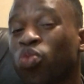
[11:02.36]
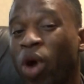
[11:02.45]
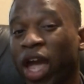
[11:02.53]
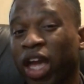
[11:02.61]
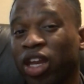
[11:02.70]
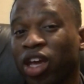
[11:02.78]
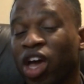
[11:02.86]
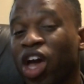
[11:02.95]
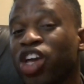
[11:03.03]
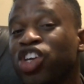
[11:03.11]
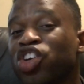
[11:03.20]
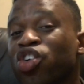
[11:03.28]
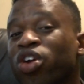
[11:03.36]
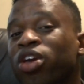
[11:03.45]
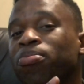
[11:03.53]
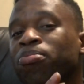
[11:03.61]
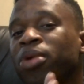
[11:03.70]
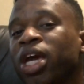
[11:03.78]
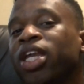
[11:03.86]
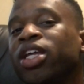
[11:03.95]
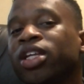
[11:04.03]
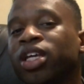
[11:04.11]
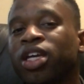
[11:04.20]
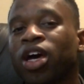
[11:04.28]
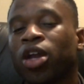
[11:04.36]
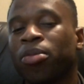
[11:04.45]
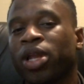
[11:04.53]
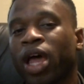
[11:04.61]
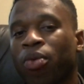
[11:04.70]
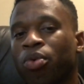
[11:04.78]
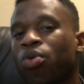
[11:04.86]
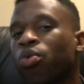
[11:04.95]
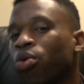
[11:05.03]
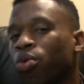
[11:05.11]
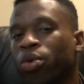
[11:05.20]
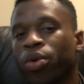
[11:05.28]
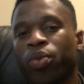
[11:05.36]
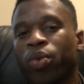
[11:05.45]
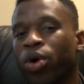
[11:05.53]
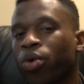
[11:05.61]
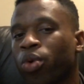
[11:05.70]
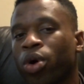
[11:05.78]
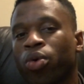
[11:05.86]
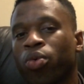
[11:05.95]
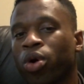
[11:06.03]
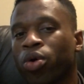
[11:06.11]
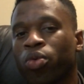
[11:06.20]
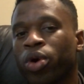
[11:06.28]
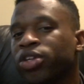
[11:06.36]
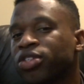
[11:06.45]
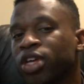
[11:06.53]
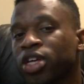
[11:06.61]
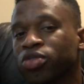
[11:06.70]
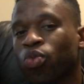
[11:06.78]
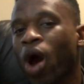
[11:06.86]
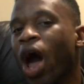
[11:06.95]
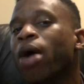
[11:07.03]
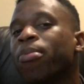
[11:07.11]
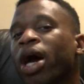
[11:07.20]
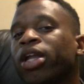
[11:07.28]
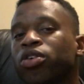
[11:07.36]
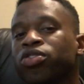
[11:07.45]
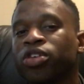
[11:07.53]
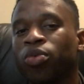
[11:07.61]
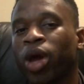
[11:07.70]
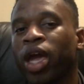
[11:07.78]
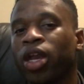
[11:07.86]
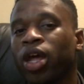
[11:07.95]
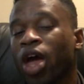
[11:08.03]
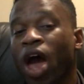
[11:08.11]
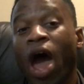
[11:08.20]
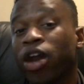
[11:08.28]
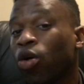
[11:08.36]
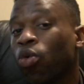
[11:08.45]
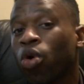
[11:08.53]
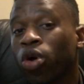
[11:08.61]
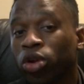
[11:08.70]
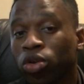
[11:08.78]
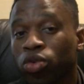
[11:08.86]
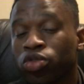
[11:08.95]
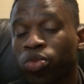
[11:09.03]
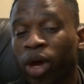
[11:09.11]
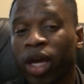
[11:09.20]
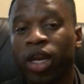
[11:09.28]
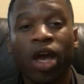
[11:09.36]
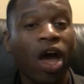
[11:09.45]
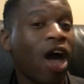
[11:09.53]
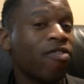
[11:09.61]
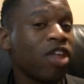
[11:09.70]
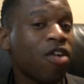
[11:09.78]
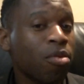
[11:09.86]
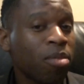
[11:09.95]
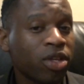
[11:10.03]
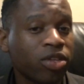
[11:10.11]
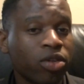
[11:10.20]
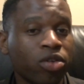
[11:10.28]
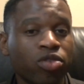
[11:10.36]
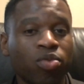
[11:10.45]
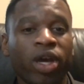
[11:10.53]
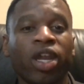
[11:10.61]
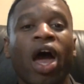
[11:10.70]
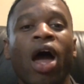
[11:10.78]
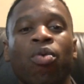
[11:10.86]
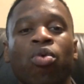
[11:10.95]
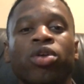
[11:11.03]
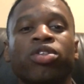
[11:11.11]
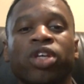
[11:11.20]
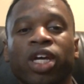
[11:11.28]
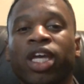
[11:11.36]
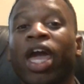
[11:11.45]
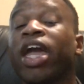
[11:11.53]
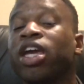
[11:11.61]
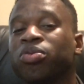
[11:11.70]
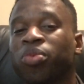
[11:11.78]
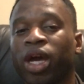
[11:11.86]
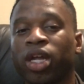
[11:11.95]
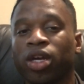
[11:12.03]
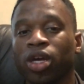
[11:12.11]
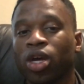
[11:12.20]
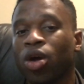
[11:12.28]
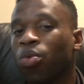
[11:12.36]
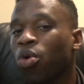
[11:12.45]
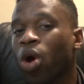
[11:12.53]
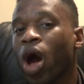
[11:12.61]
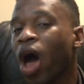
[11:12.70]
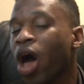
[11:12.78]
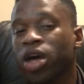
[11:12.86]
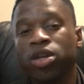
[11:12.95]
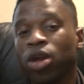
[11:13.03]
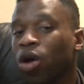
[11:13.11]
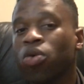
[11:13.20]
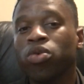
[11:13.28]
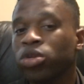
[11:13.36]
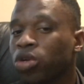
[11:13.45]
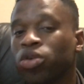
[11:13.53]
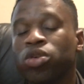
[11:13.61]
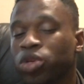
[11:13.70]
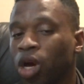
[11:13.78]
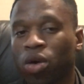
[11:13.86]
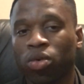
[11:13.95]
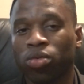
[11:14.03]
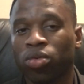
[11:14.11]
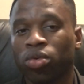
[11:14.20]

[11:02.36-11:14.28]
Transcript: weight, you're immediately going to be like, whoa, whoa, whoa, whoa, whoa, whoa, what is this? Why am I losing weight? I don't want to lose weight. I've never meant to lose weight. I want to gain weight. Well, no, you don't.